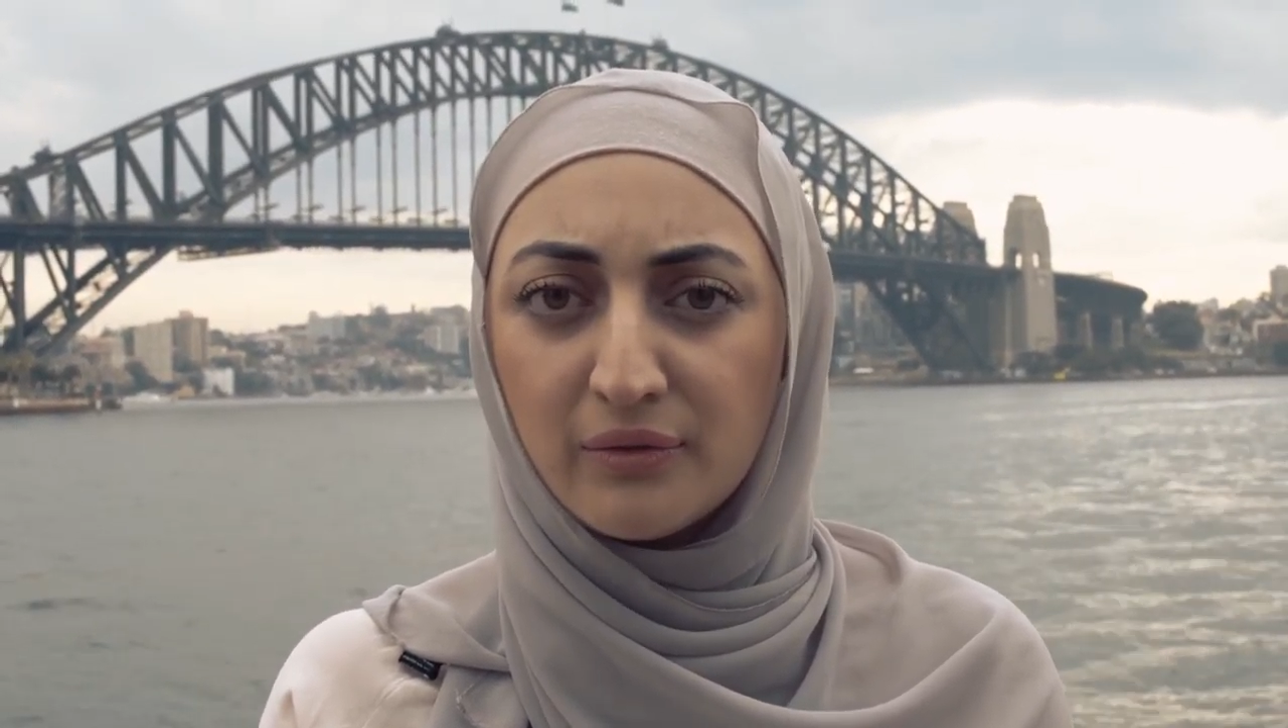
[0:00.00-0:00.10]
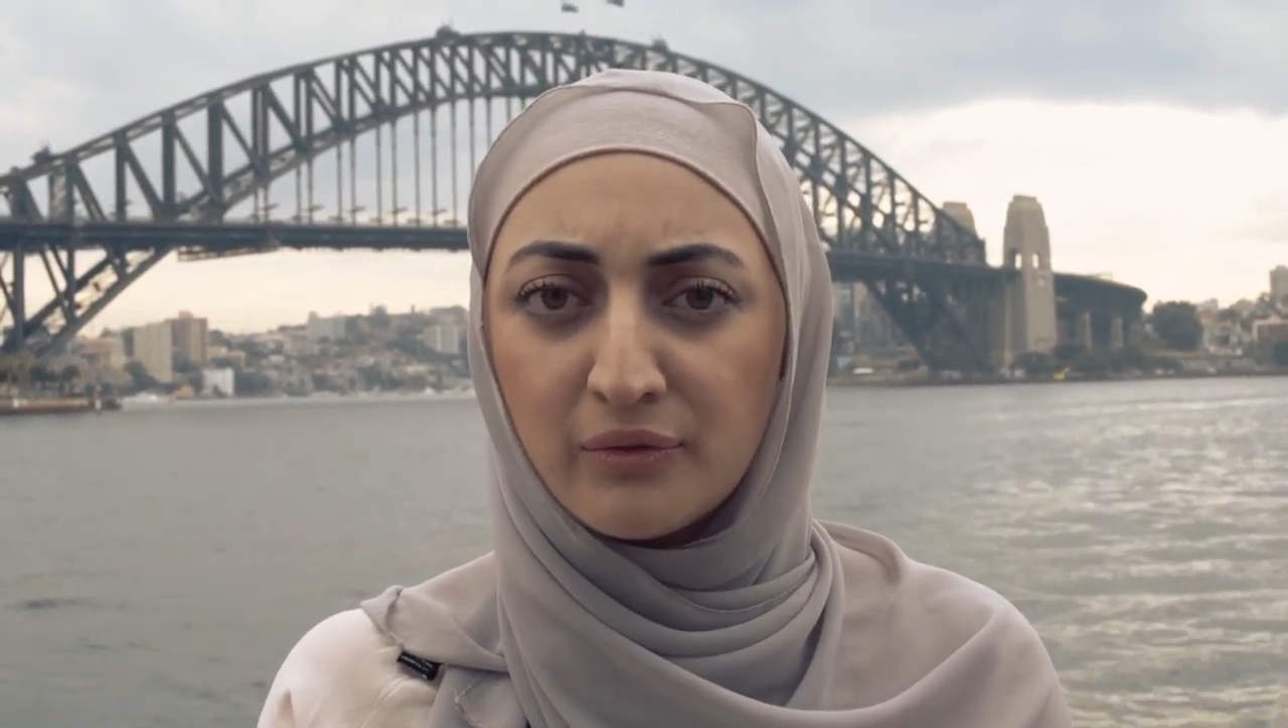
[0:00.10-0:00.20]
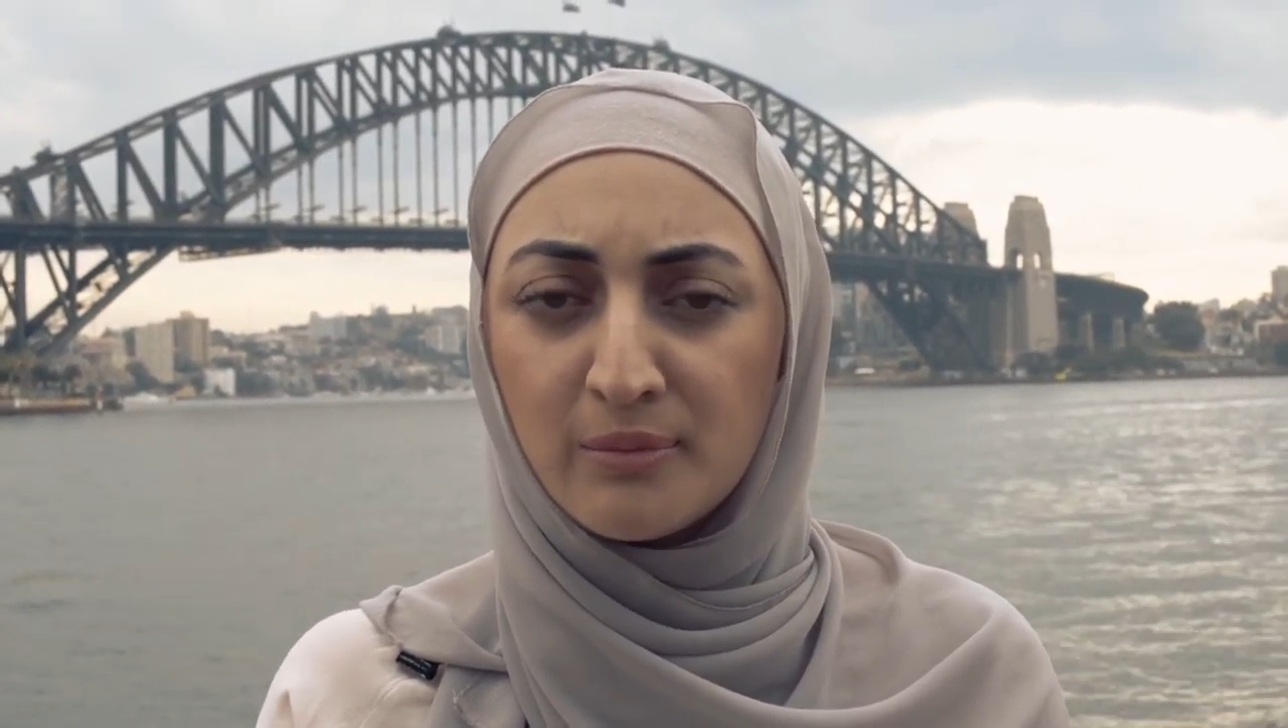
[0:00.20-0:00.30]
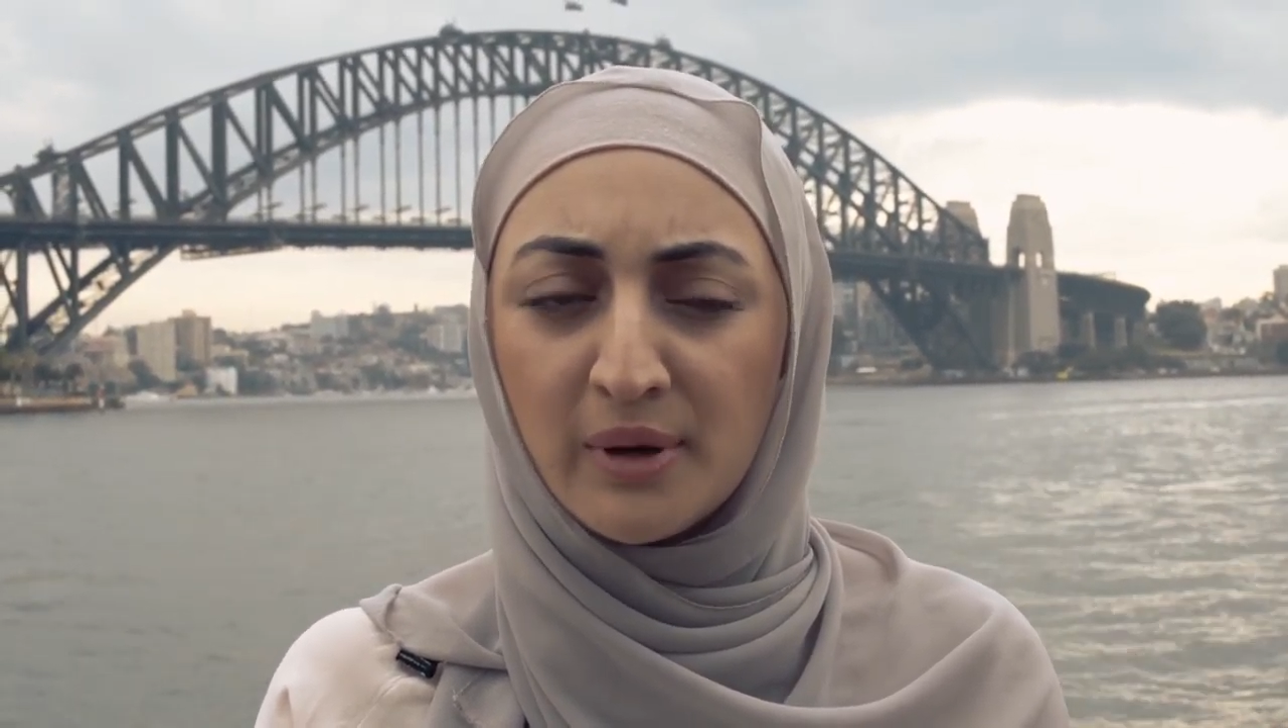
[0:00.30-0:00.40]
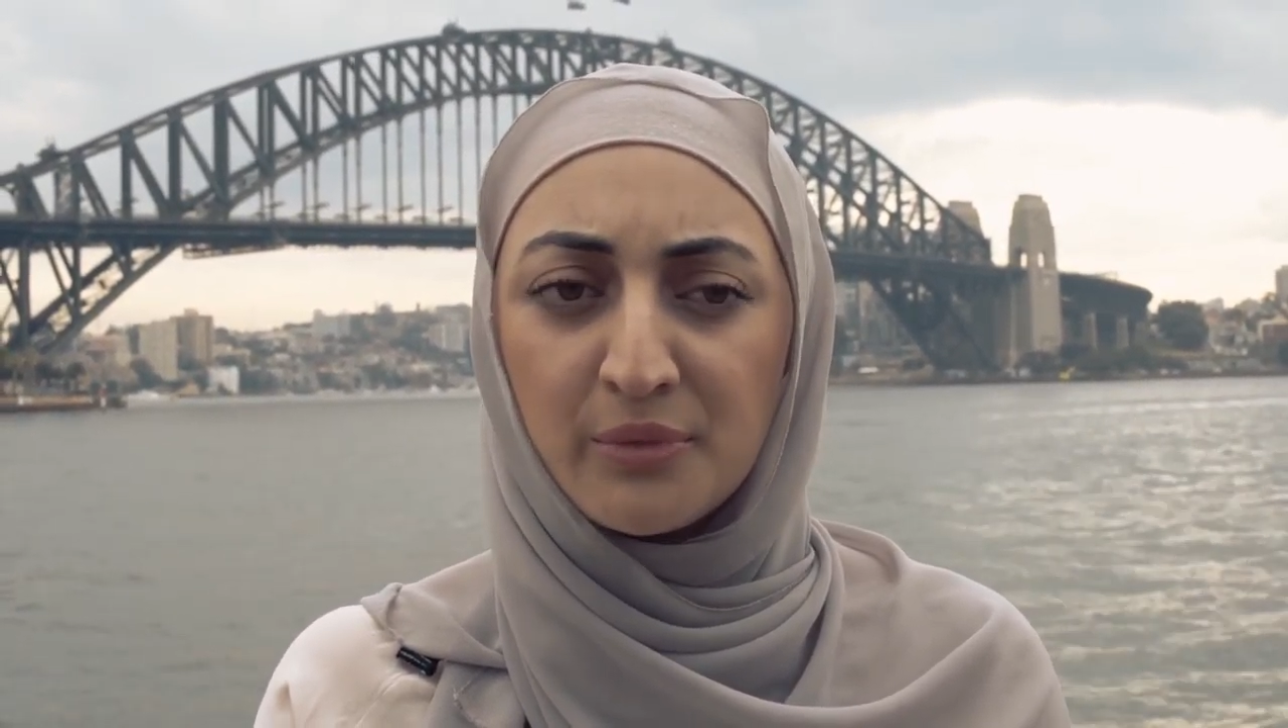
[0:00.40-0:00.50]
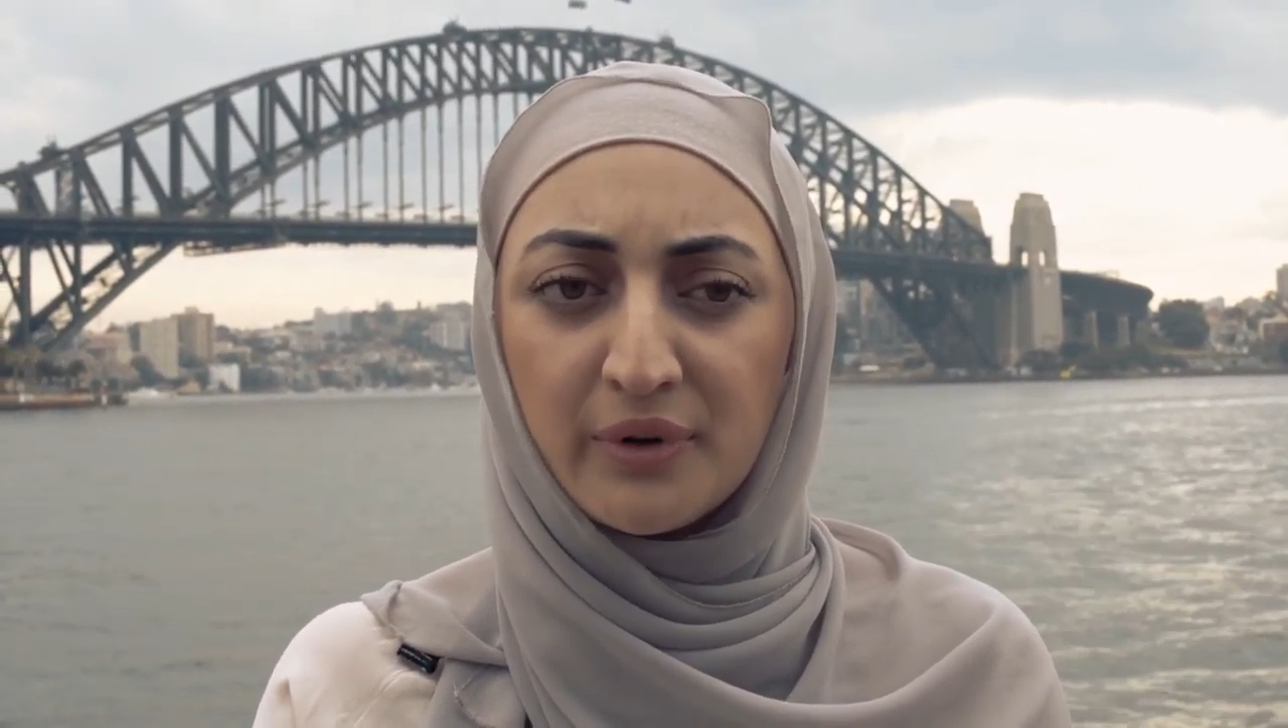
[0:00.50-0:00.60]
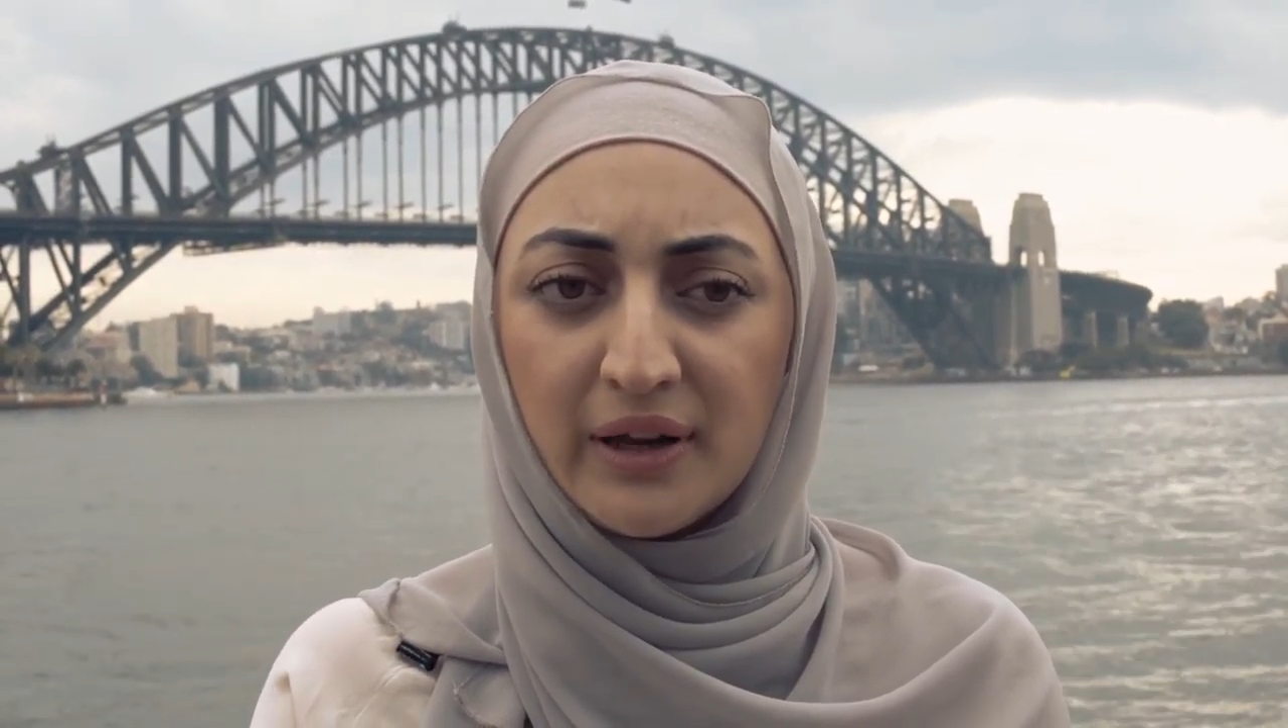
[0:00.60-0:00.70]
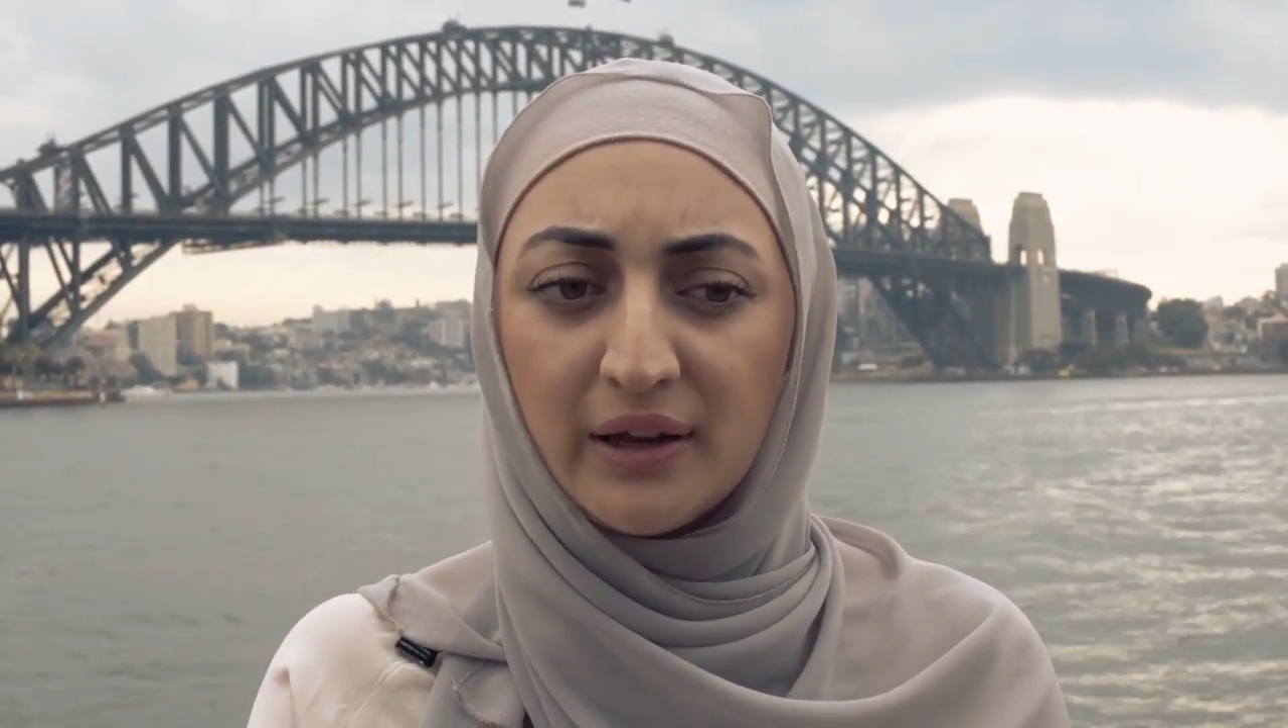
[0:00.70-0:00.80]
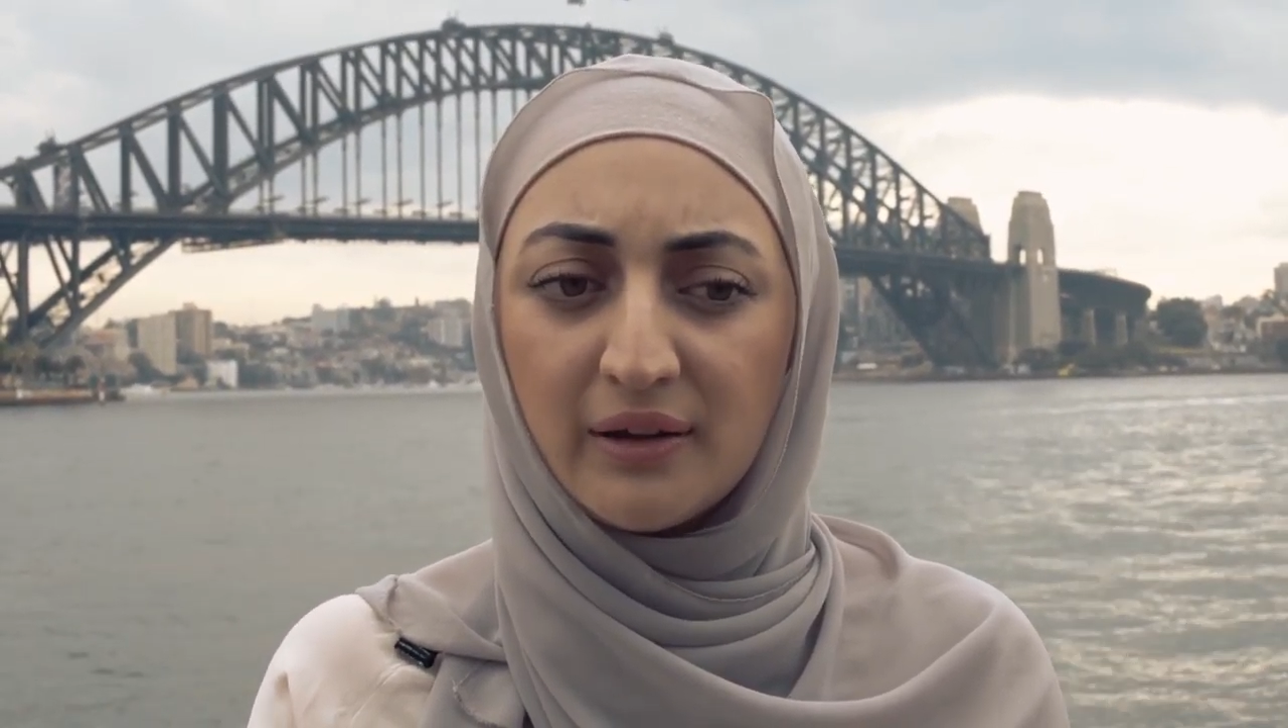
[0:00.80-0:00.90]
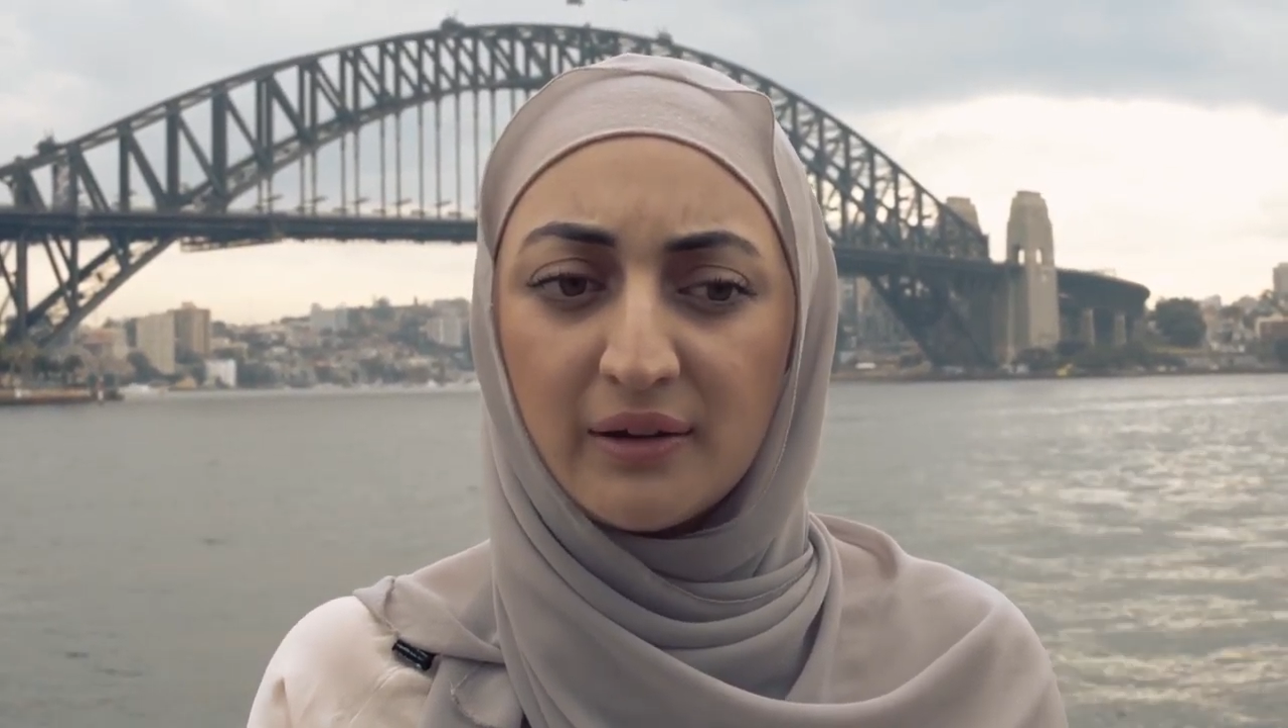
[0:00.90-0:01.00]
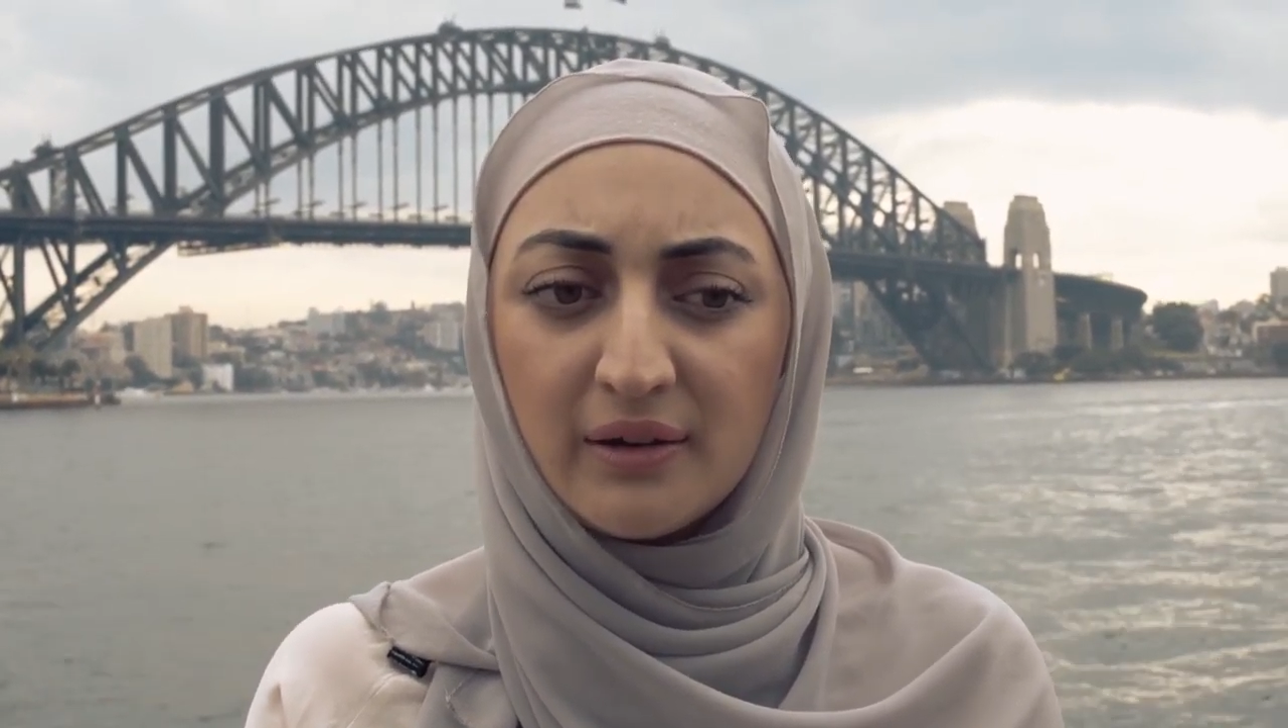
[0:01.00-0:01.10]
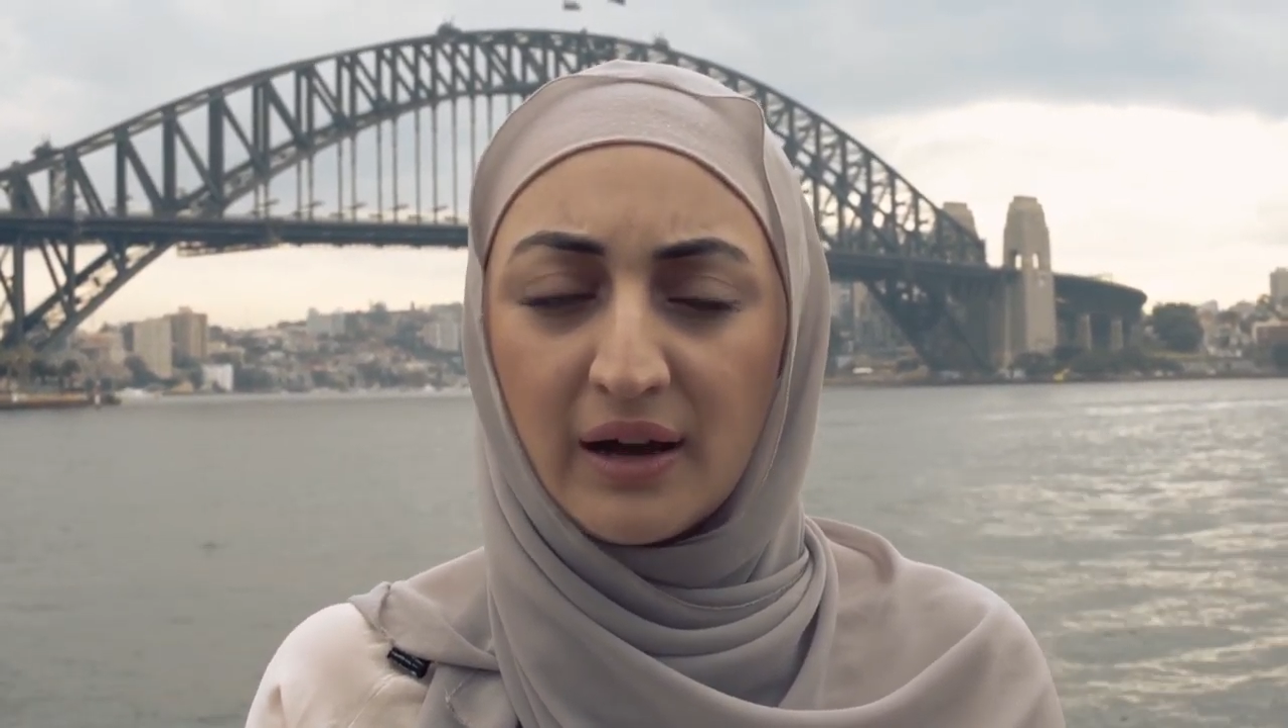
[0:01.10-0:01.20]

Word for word: remembering